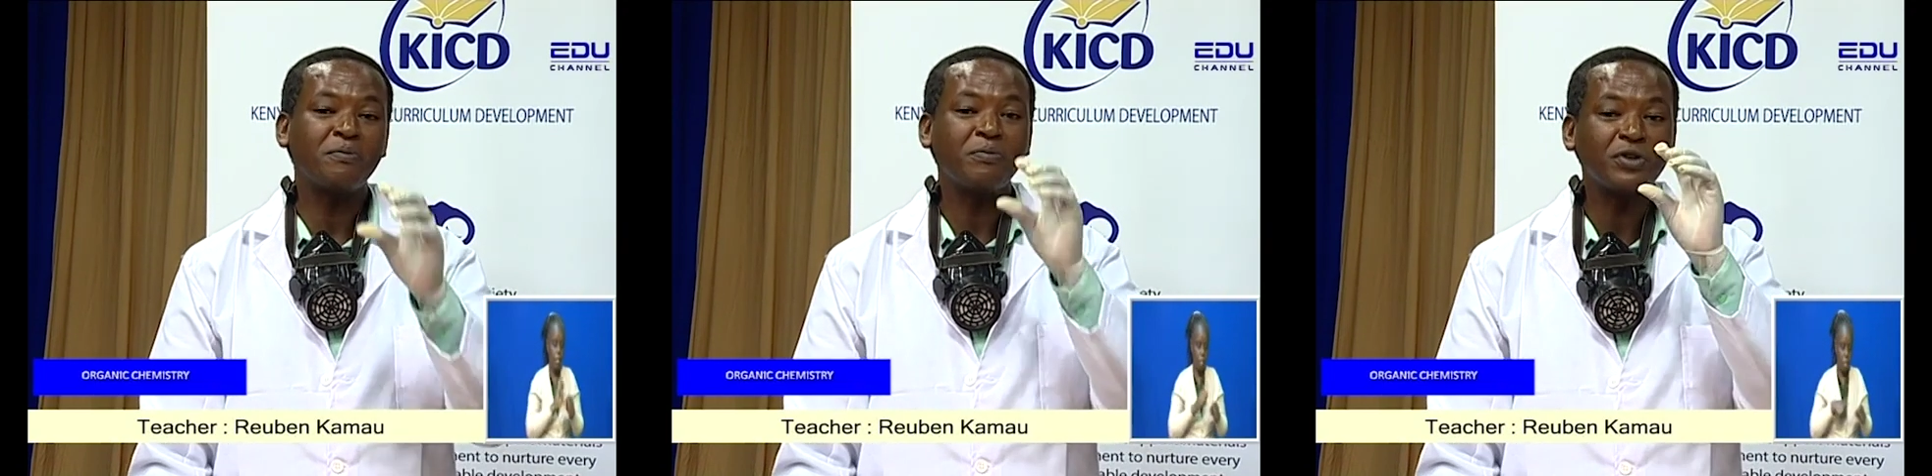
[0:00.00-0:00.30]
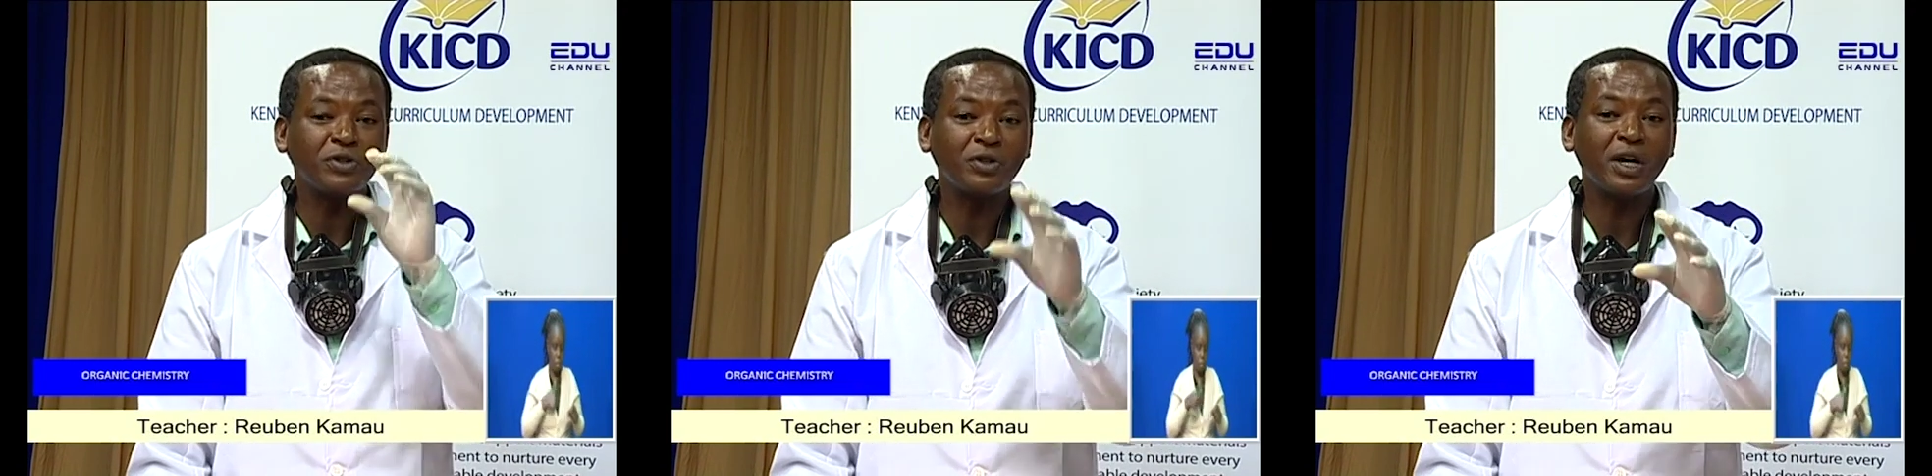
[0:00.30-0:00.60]

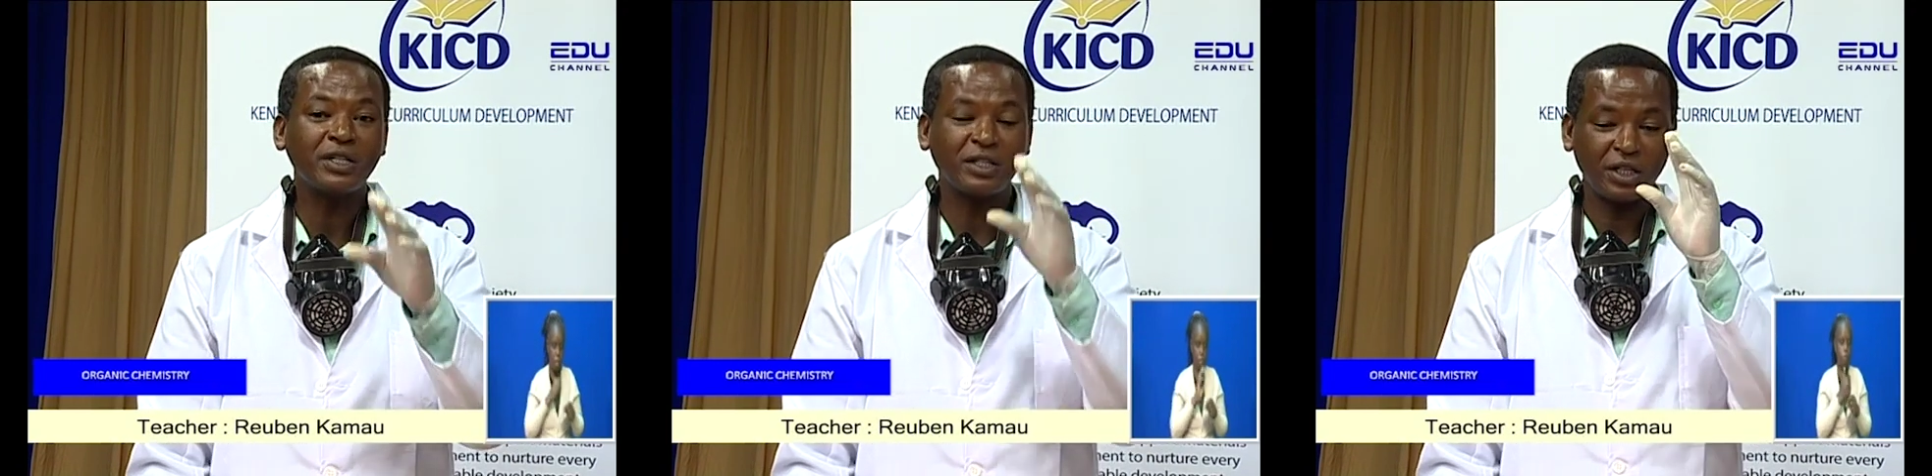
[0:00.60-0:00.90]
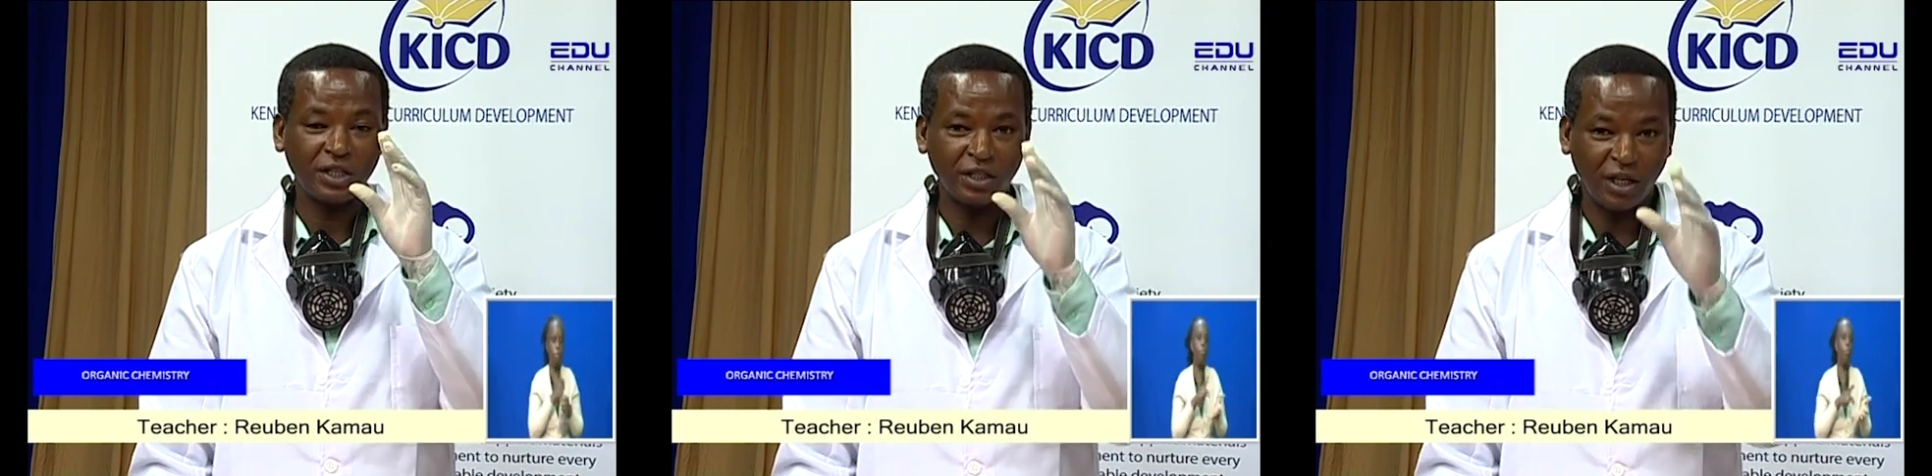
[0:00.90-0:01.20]
poisonous
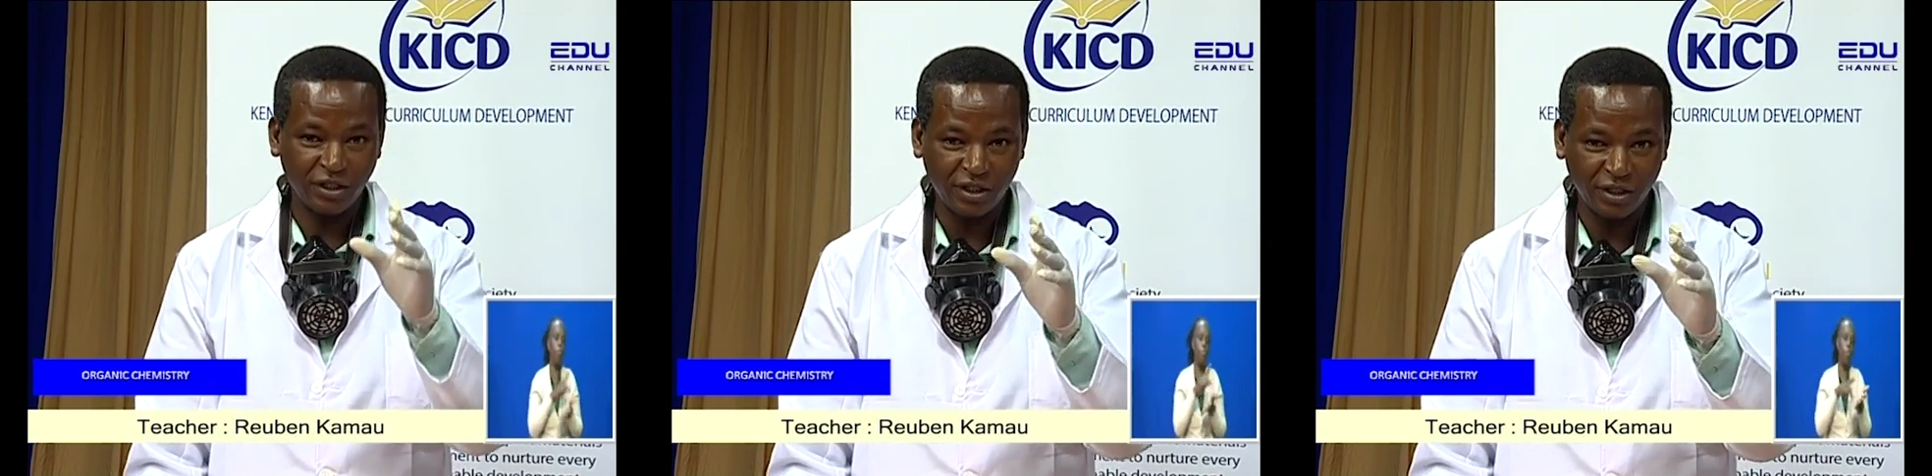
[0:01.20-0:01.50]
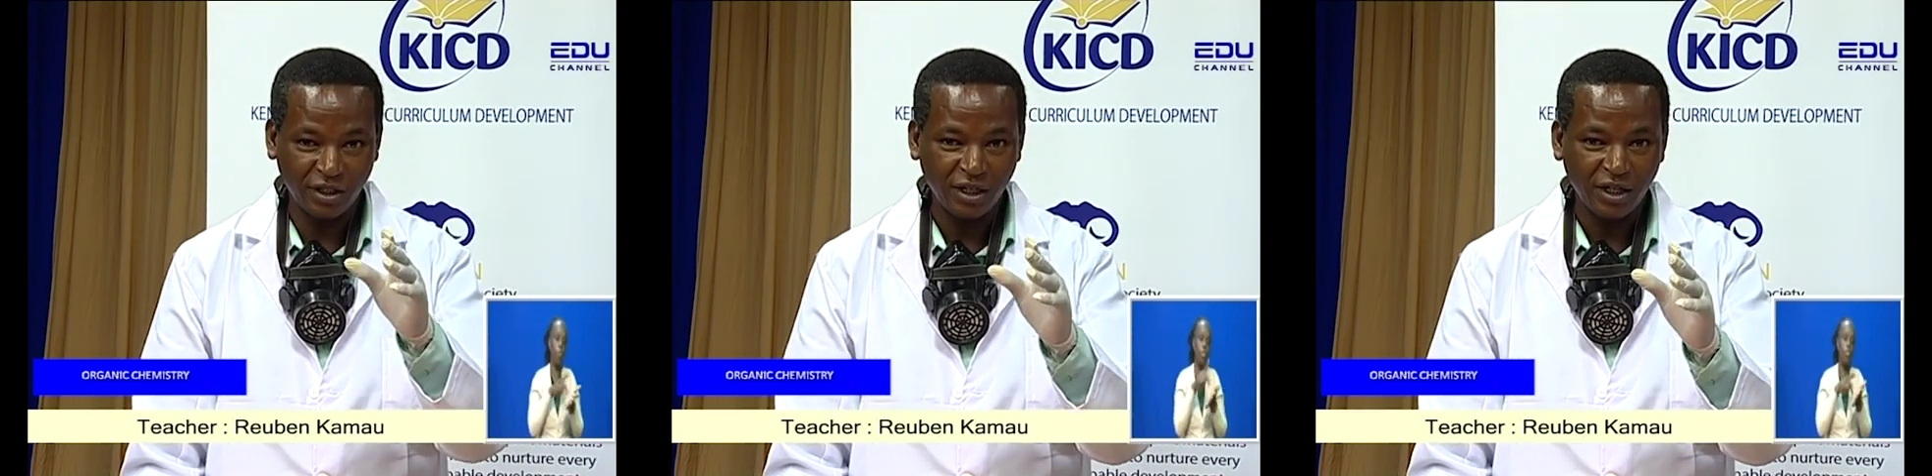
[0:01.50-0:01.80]
gases.